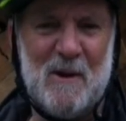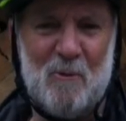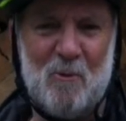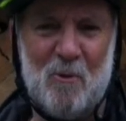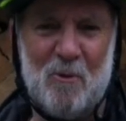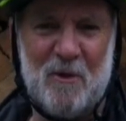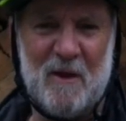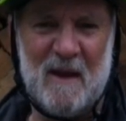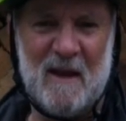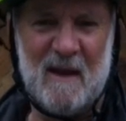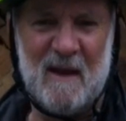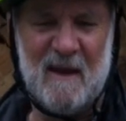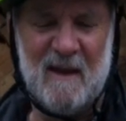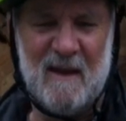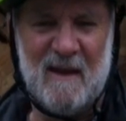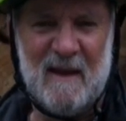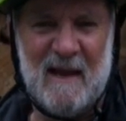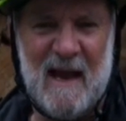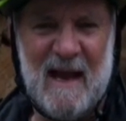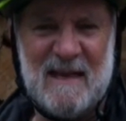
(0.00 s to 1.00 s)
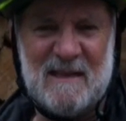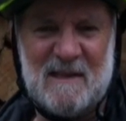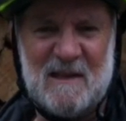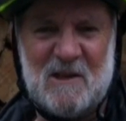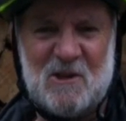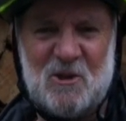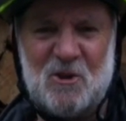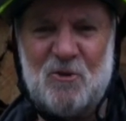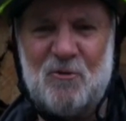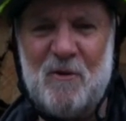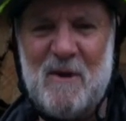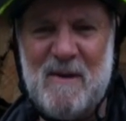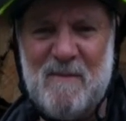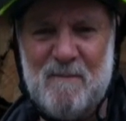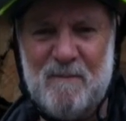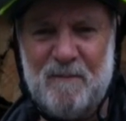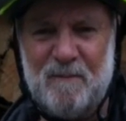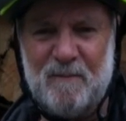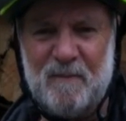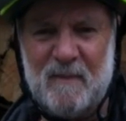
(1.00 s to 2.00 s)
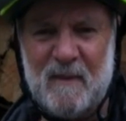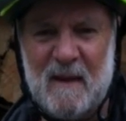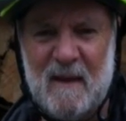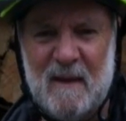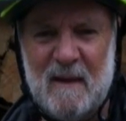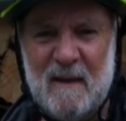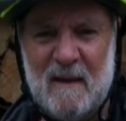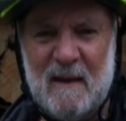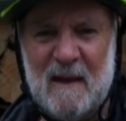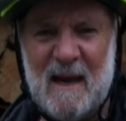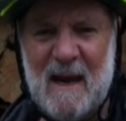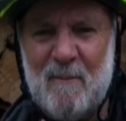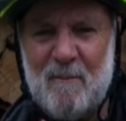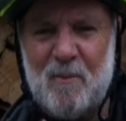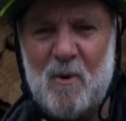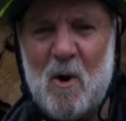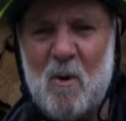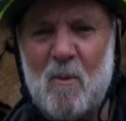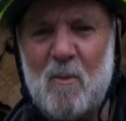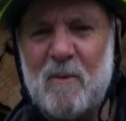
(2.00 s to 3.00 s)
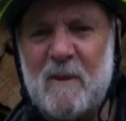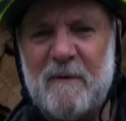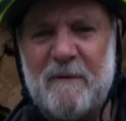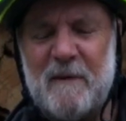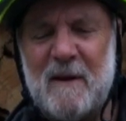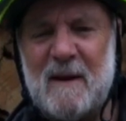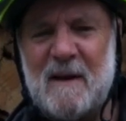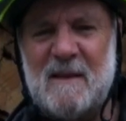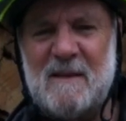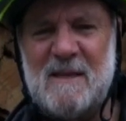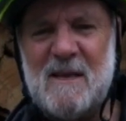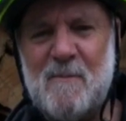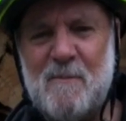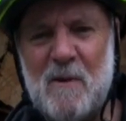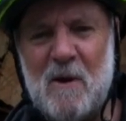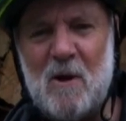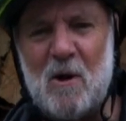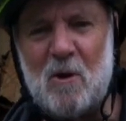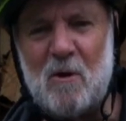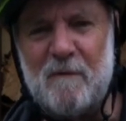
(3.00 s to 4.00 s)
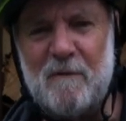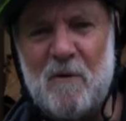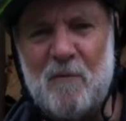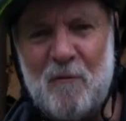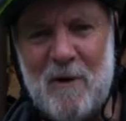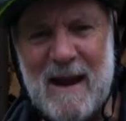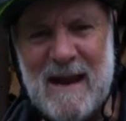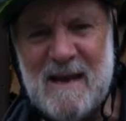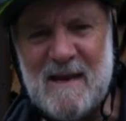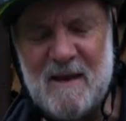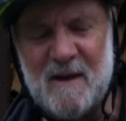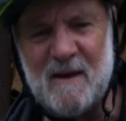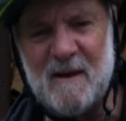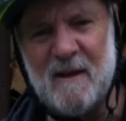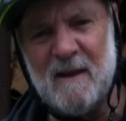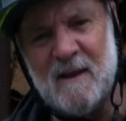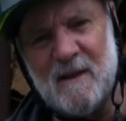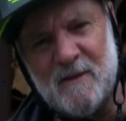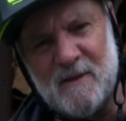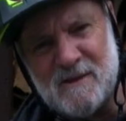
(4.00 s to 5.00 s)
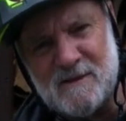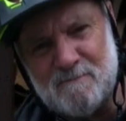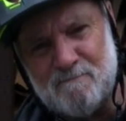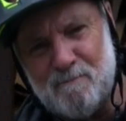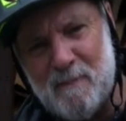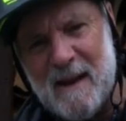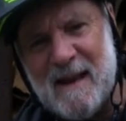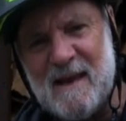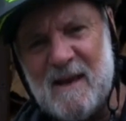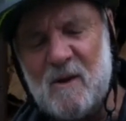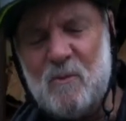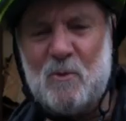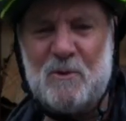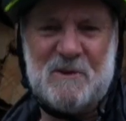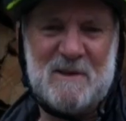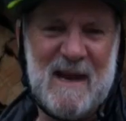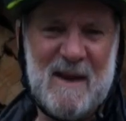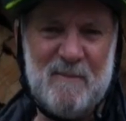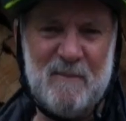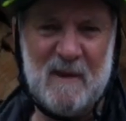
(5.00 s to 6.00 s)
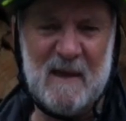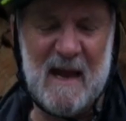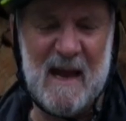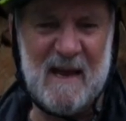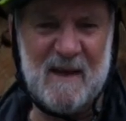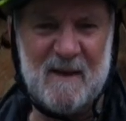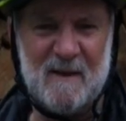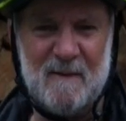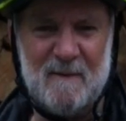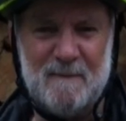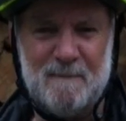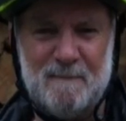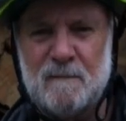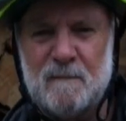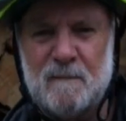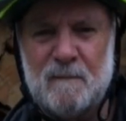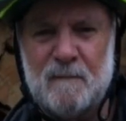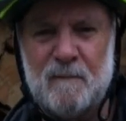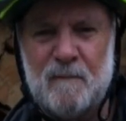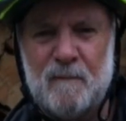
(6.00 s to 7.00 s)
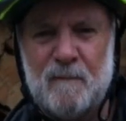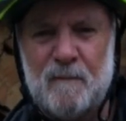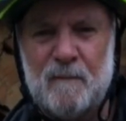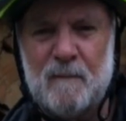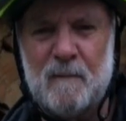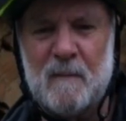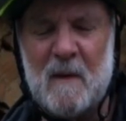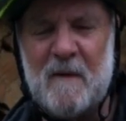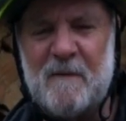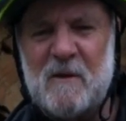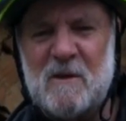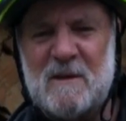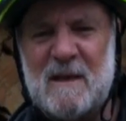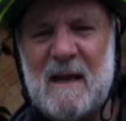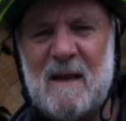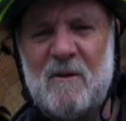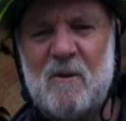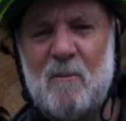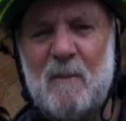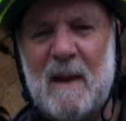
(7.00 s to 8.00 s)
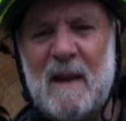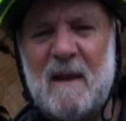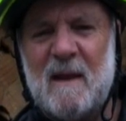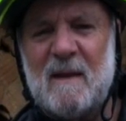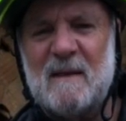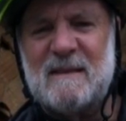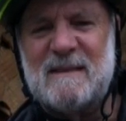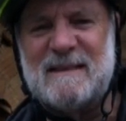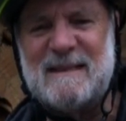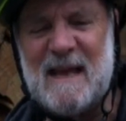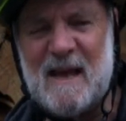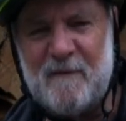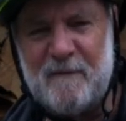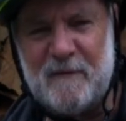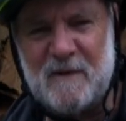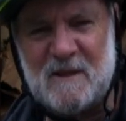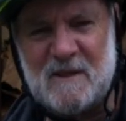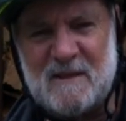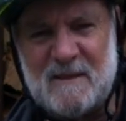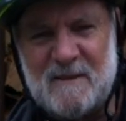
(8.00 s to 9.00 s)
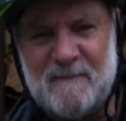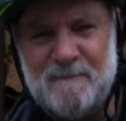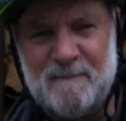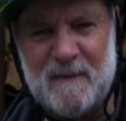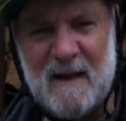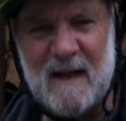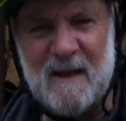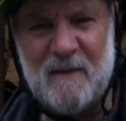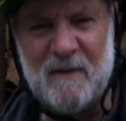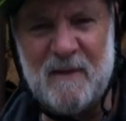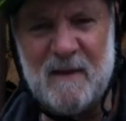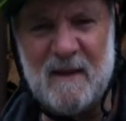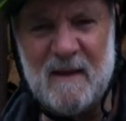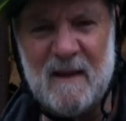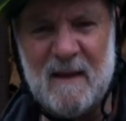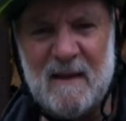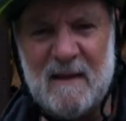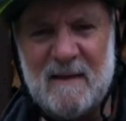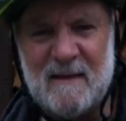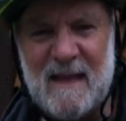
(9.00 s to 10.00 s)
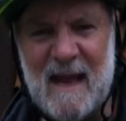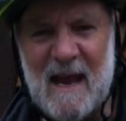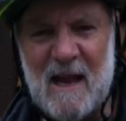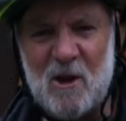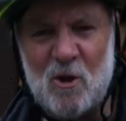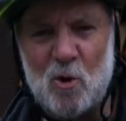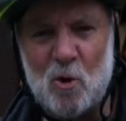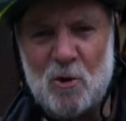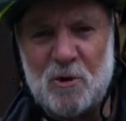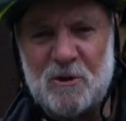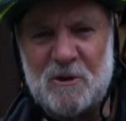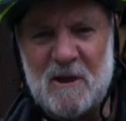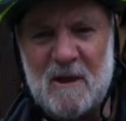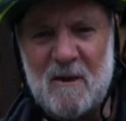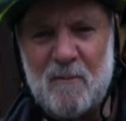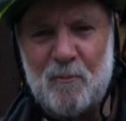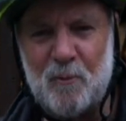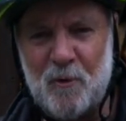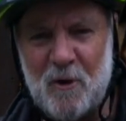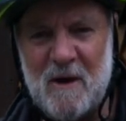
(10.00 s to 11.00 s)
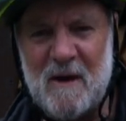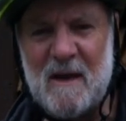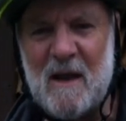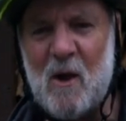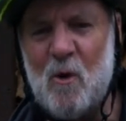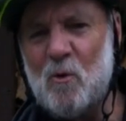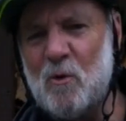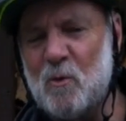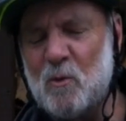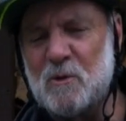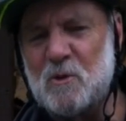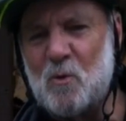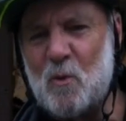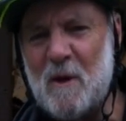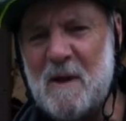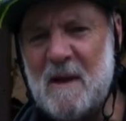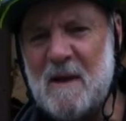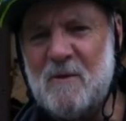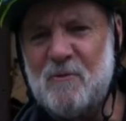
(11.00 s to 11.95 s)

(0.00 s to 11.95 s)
I don't think, as extreme. And I'm probably fairly typical of the rider this bike was aimed at. I've just had the bike serviced and the diagnostic printout was quite